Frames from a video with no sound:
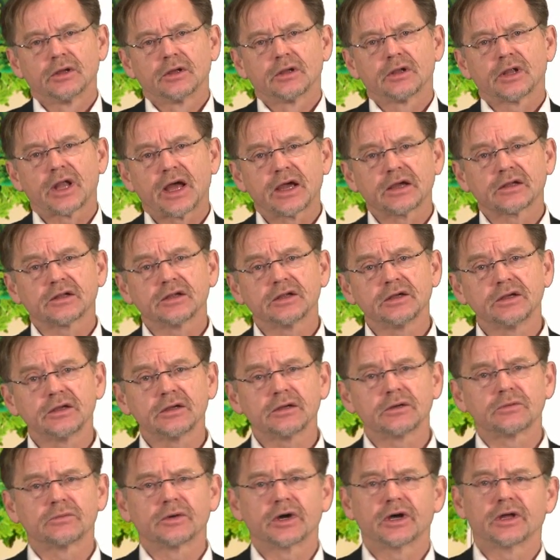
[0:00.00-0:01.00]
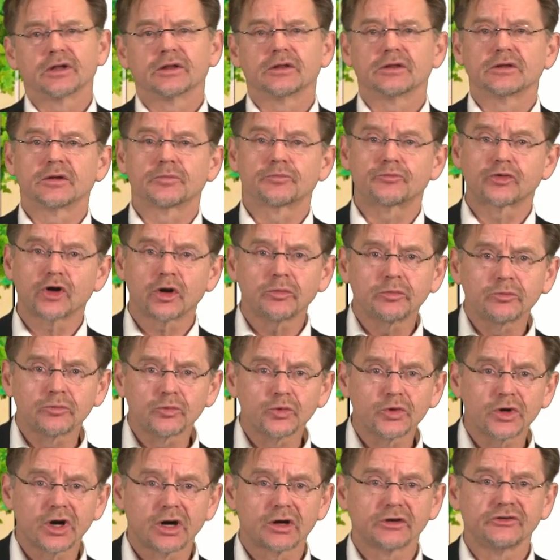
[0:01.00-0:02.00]
Likely, when the problem
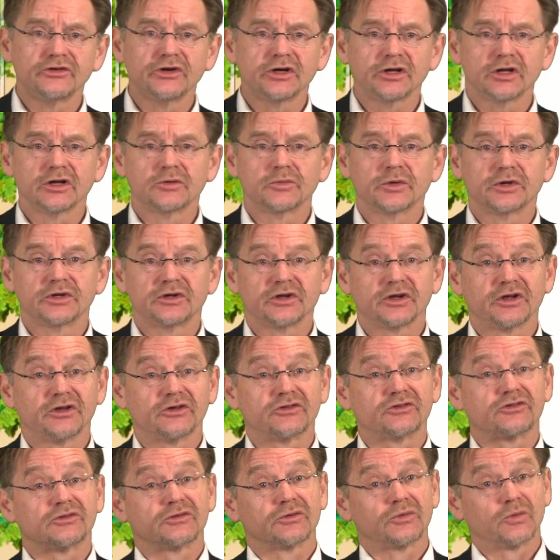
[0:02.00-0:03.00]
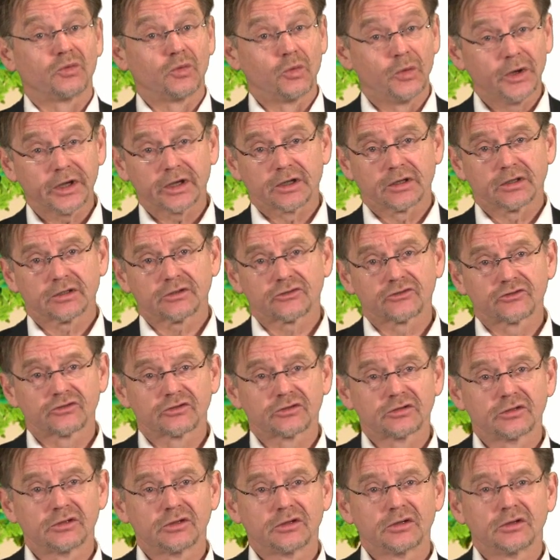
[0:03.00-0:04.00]
we are dealing with is wicked,
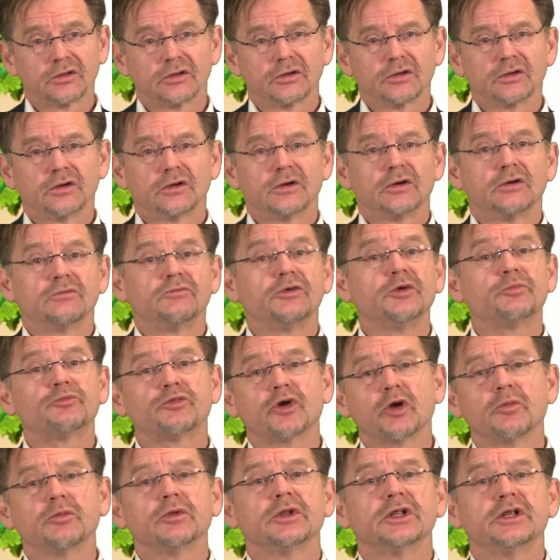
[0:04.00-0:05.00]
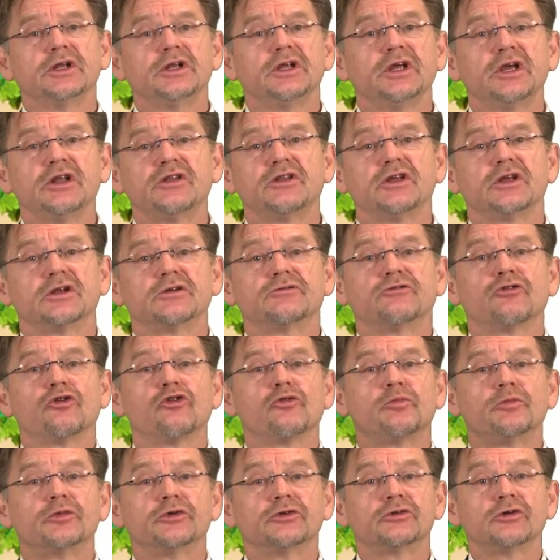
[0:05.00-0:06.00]
we probably need the
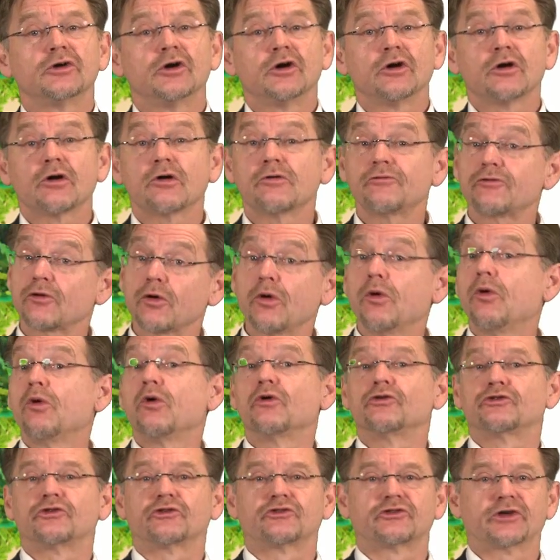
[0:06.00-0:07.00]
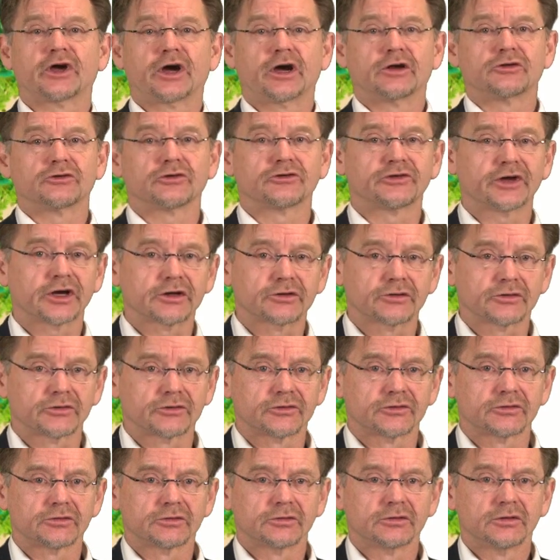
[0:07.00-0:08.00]
involvement of all societal
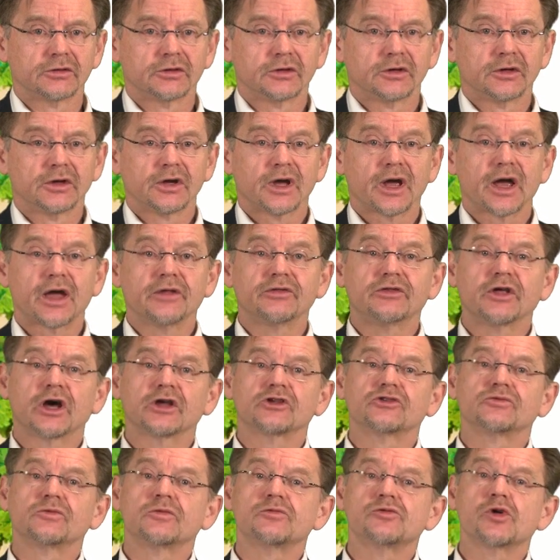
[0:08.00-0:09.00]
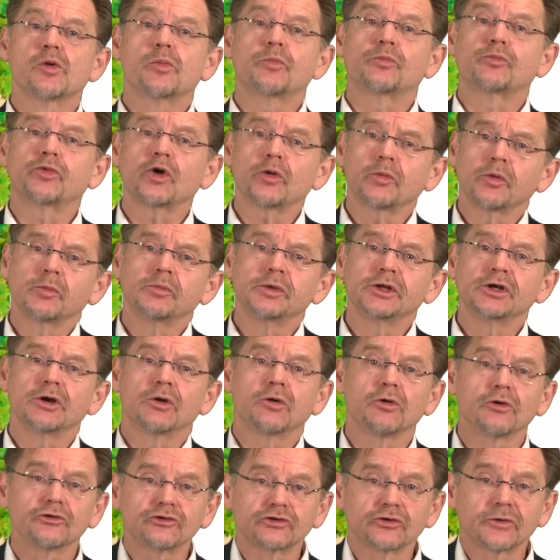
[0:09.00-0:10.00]
sectors, and thus we will probably
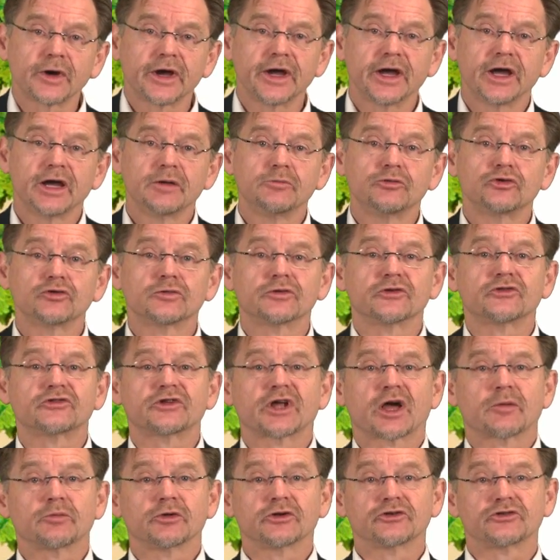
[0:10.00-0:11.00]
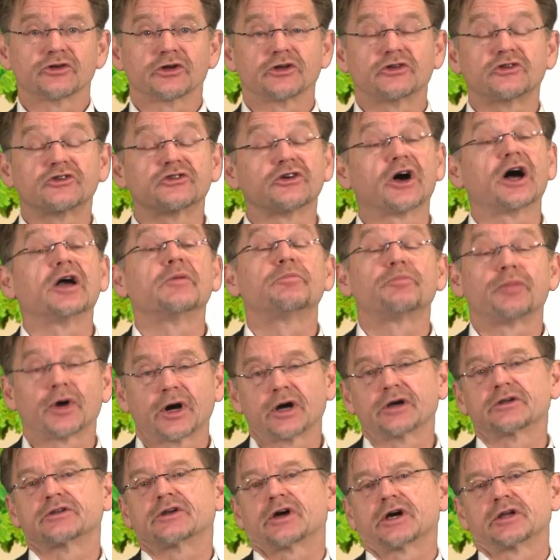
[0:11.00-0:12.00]
also aim to establish a
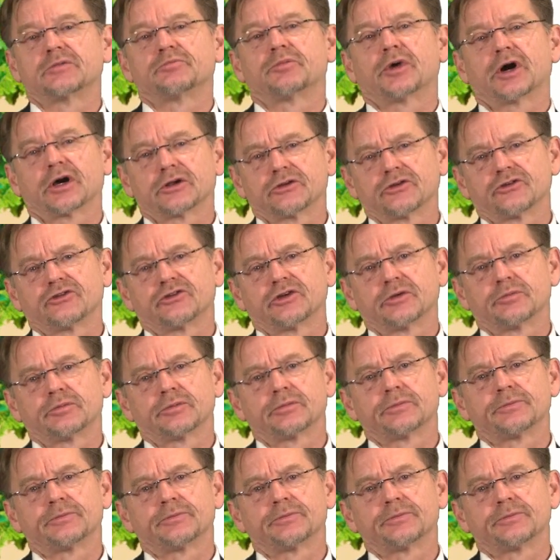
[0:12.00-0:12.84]
tripartite partnership.